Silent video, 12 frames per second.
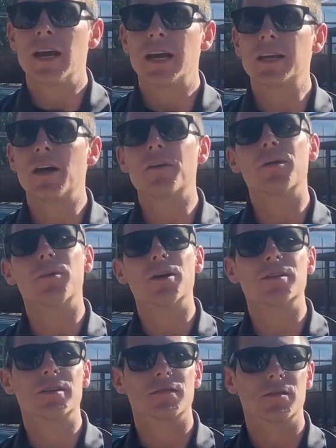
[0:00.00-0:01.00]
and other
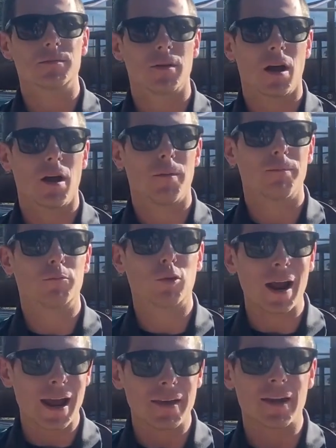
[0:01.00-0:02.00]
birds of
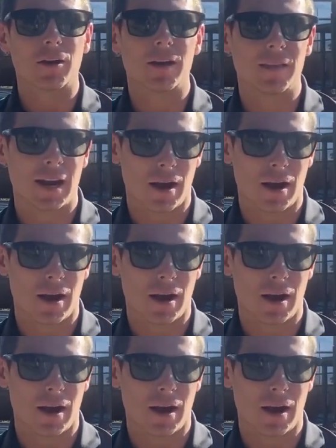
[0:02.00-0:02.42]
prey that are in the